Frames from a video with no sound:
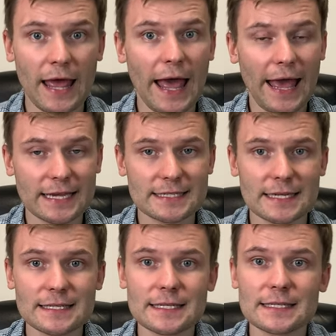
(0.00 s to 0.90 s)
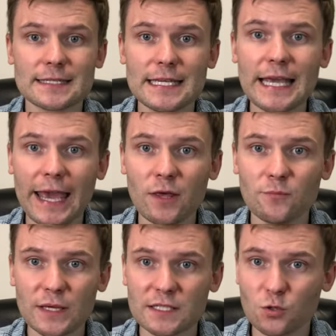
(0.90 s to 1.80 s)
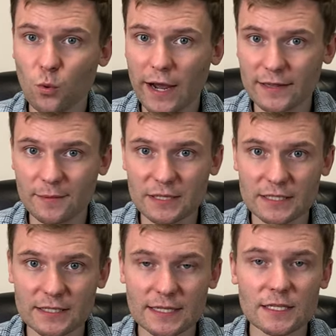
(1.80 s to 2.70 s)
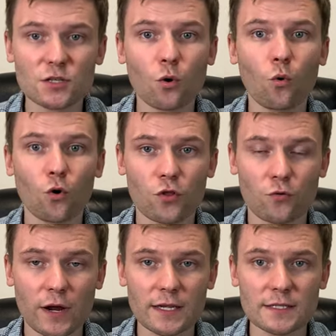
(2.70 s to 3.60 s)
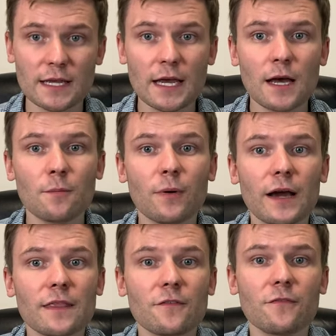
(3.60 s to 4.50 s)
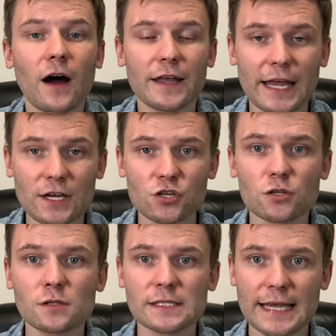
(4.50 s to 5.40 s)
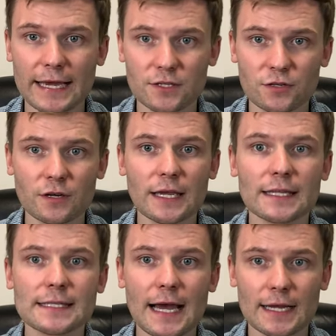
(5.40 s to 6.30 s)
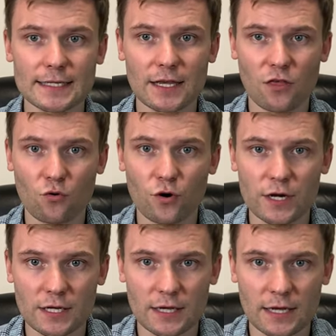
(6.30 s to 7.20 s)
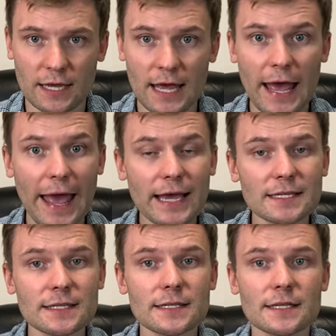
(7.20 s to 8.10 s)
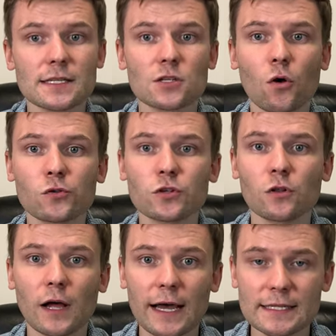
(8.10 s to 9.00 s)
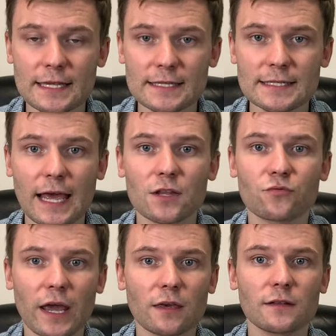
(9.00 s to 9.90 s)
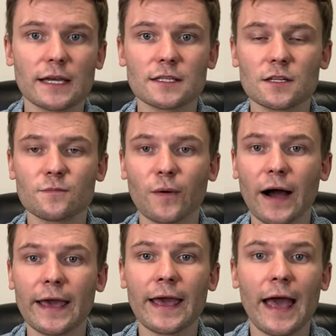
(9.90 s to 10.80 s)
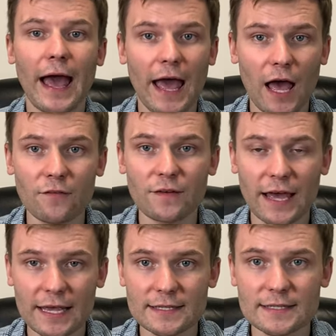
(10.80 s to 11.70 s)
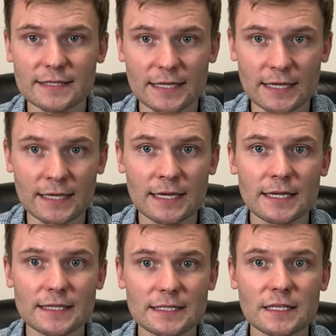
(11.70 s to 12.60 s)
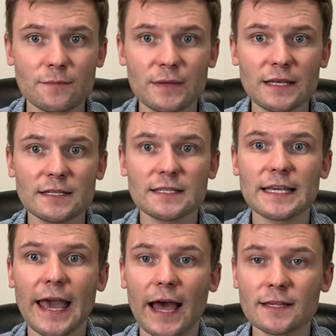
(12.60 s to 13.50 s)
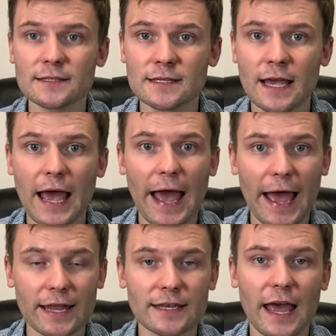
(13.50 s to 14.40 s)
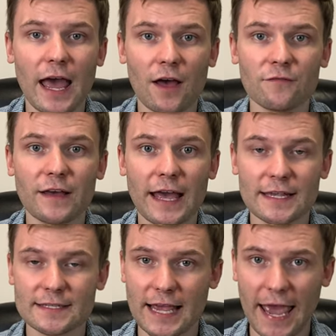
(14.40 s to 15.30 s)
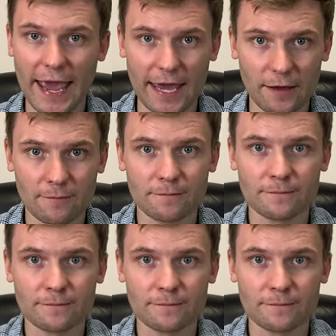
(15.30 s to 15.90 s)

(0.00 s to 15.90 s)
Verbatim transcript: Exness ZA Pty Limited is authorized by the Financial Sector Conduct Authority. Exness is also licensed and regulated by FSC, CBCS, and FSA.